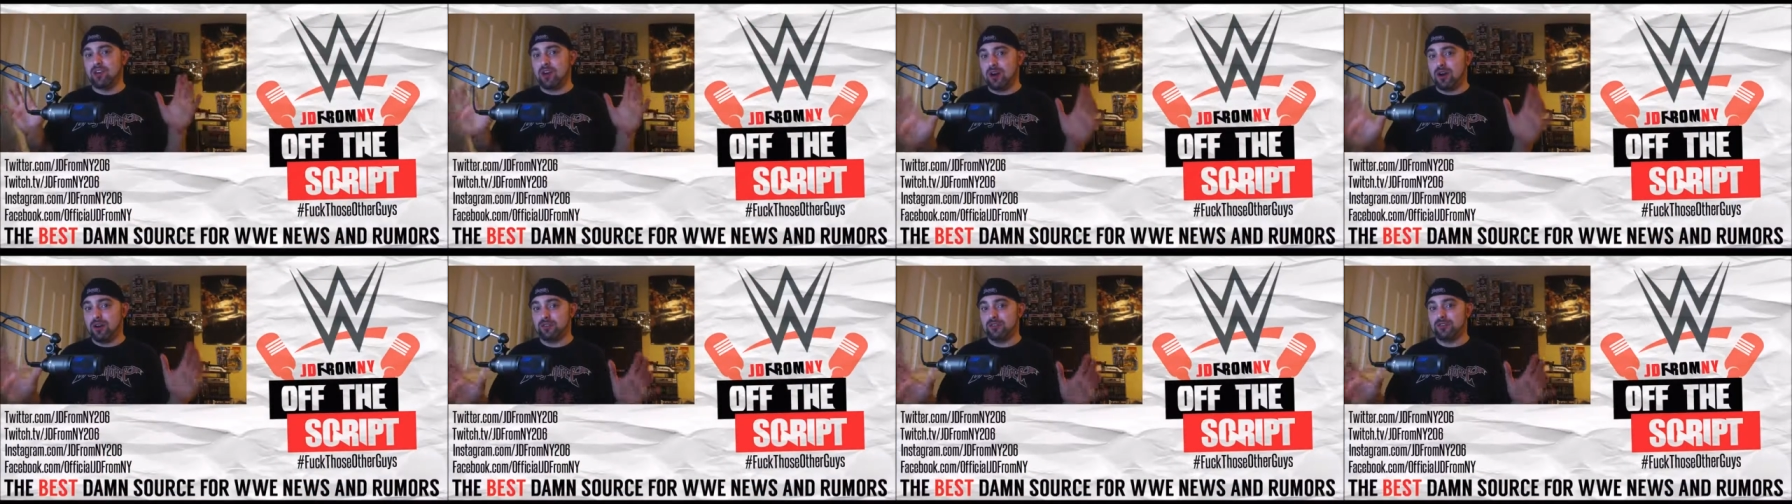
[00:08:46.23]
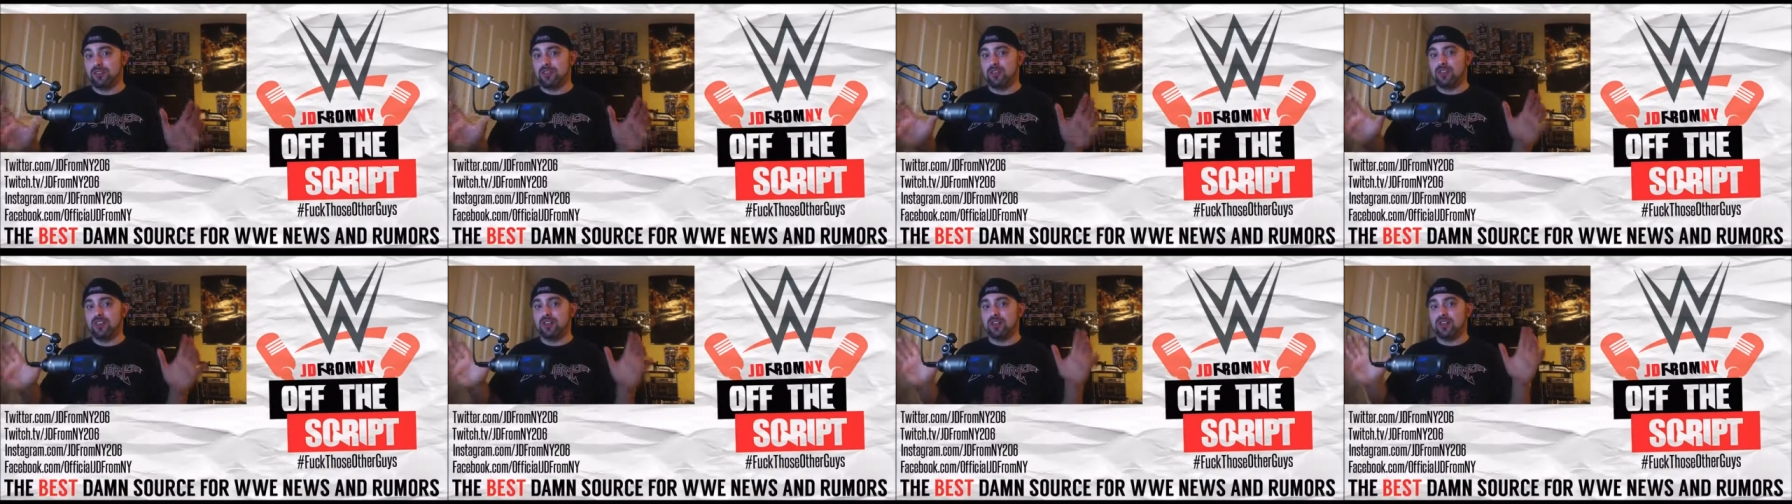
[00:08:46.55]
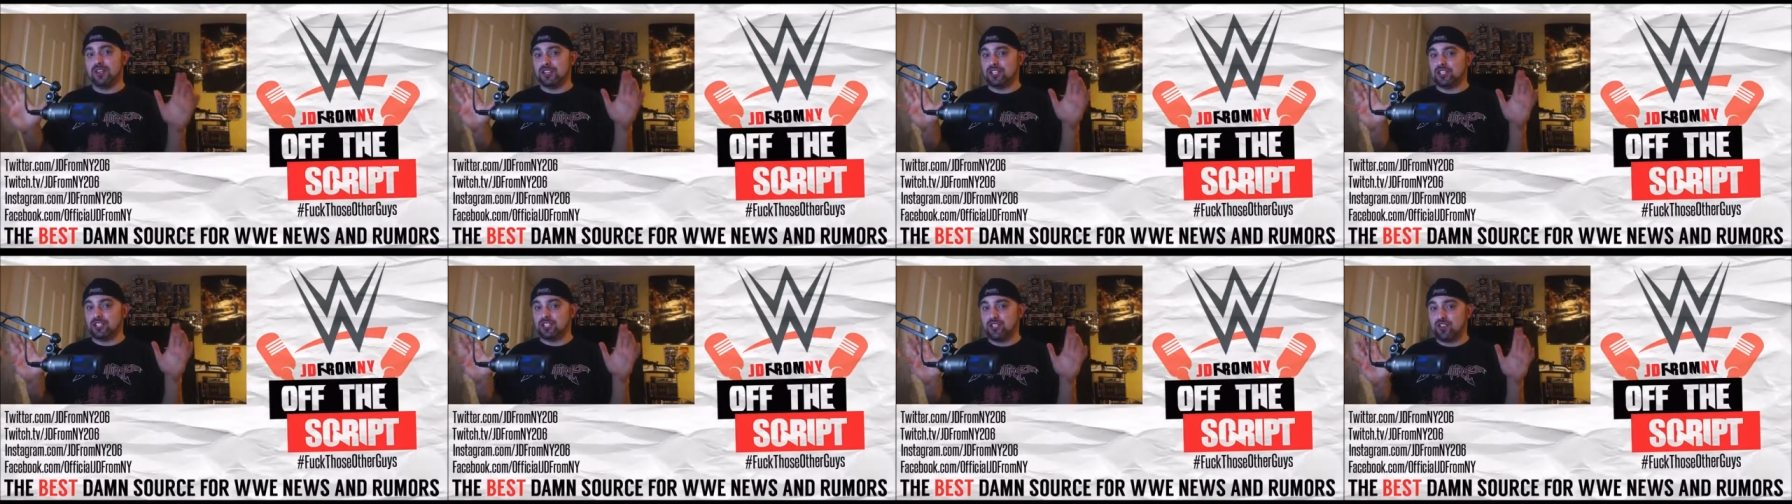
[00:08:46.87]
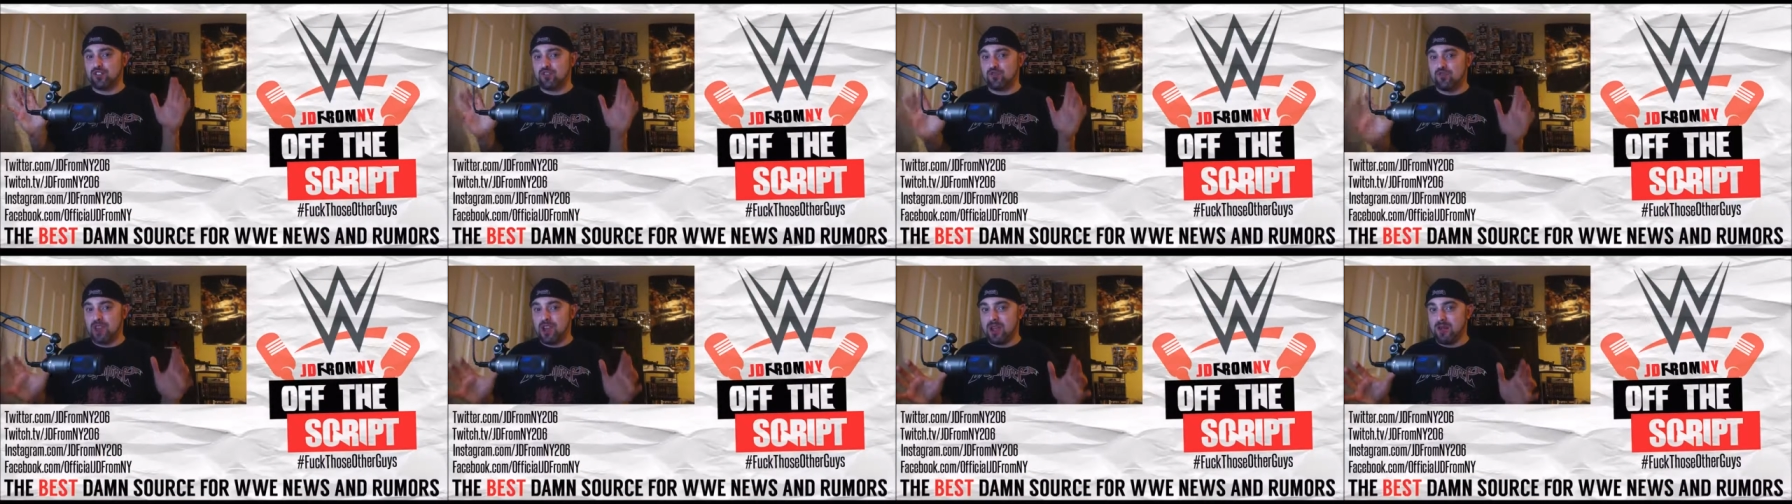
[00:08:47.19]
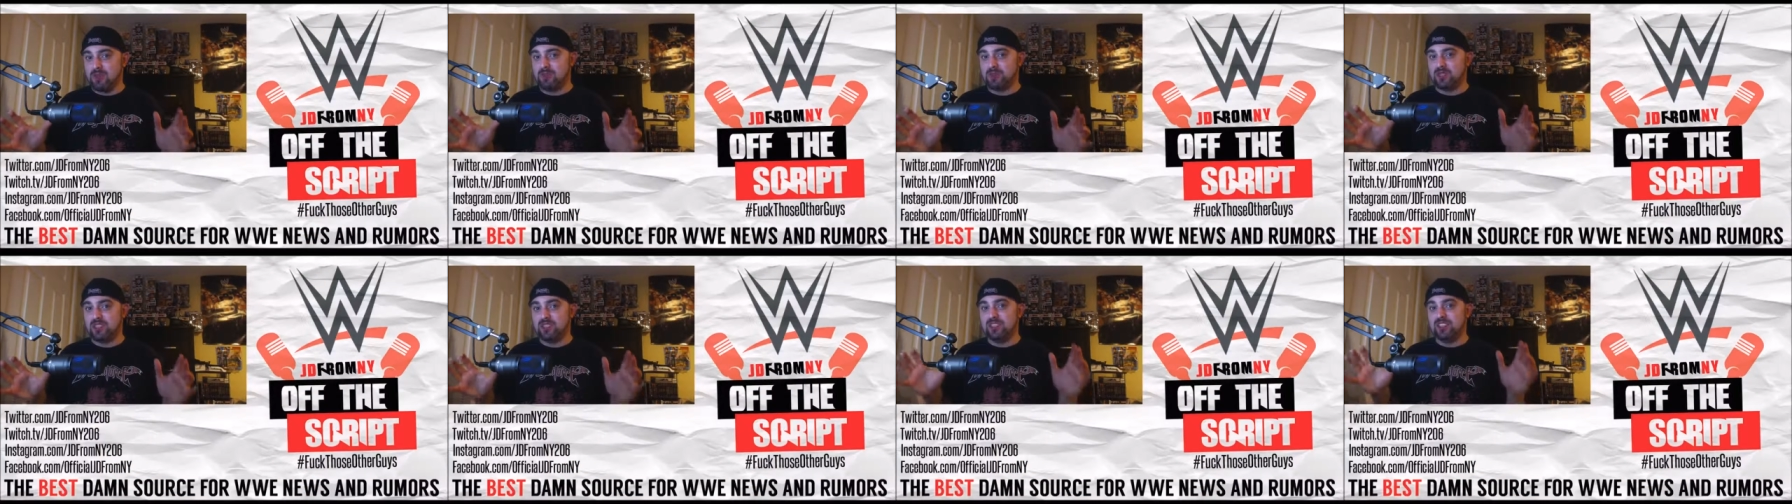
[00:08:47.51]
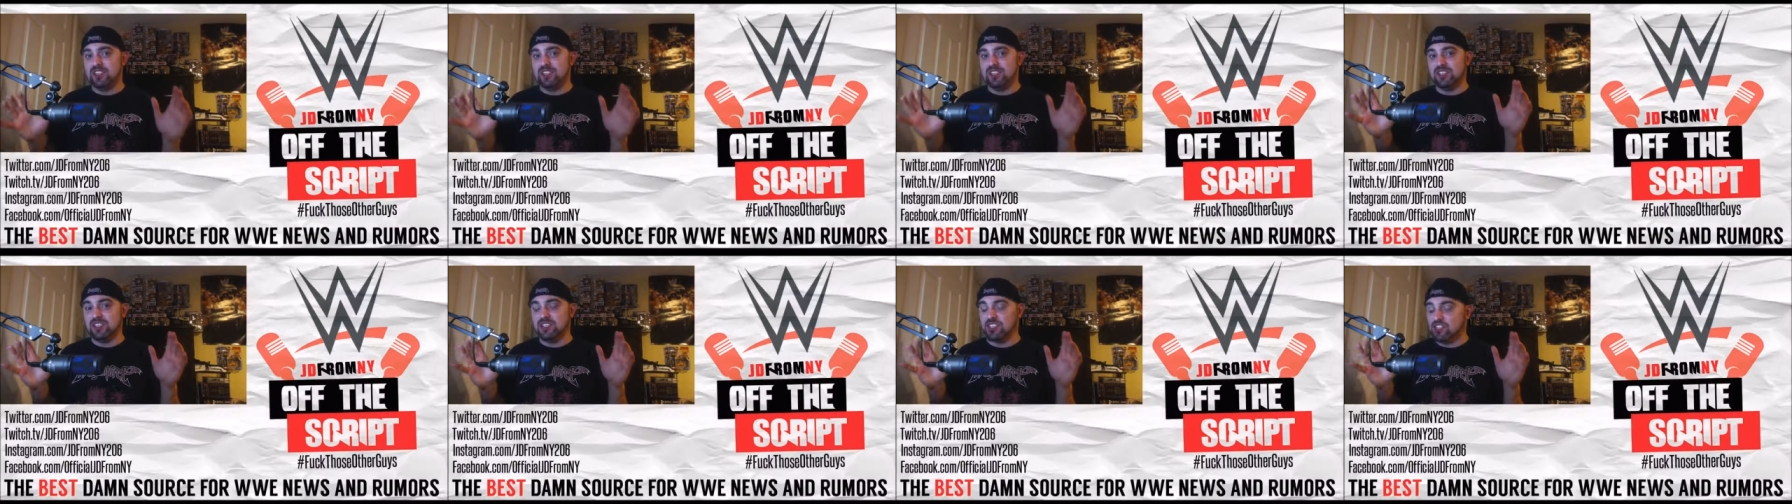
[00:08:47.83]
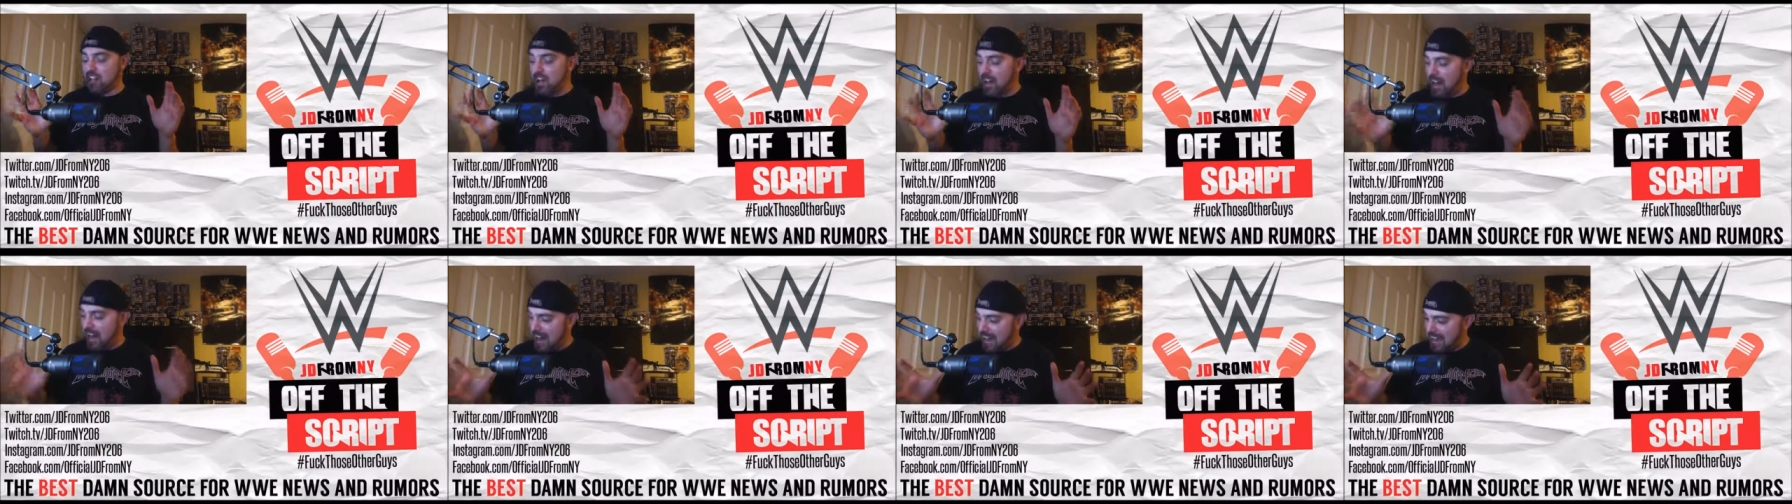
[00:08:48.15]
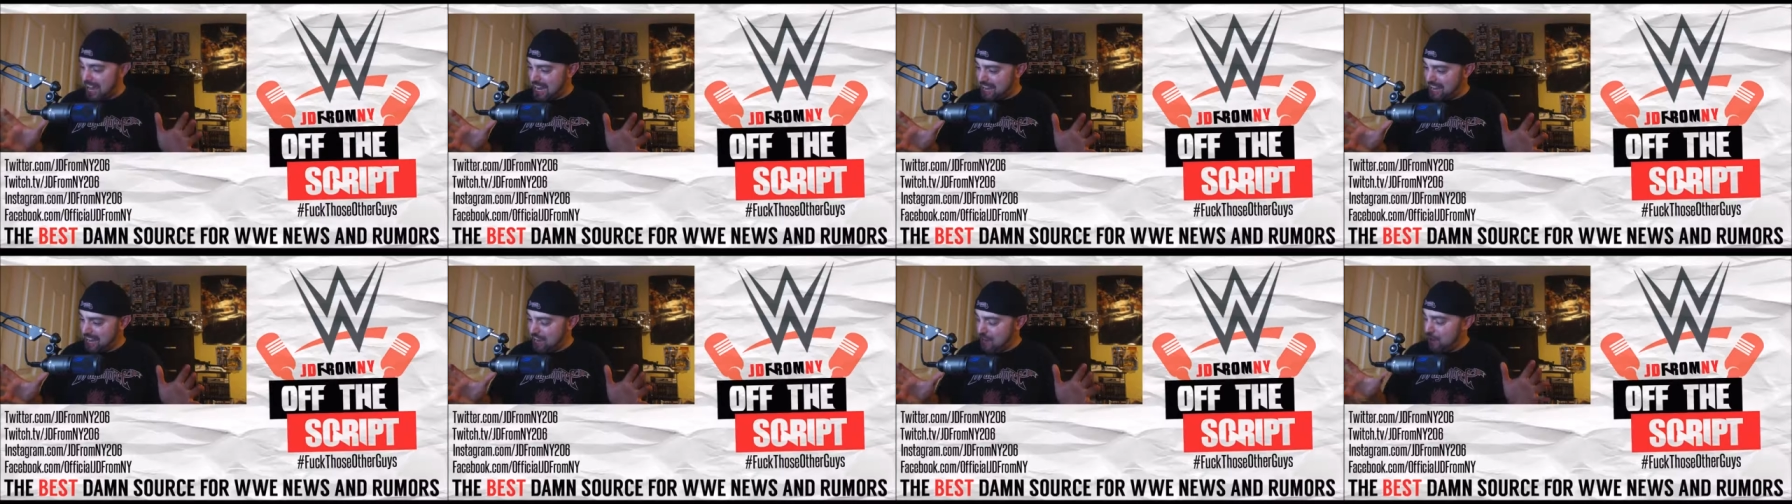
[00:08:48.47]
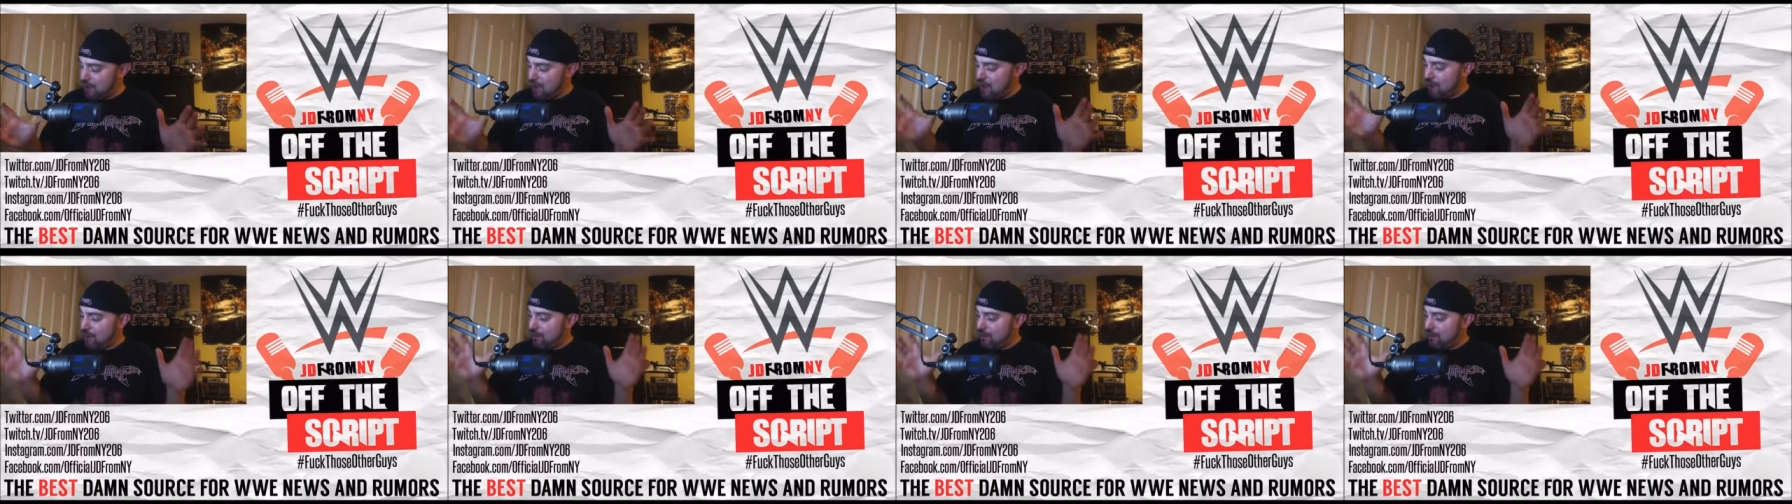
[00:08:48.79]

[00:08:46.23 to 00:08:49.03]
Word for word: off the script design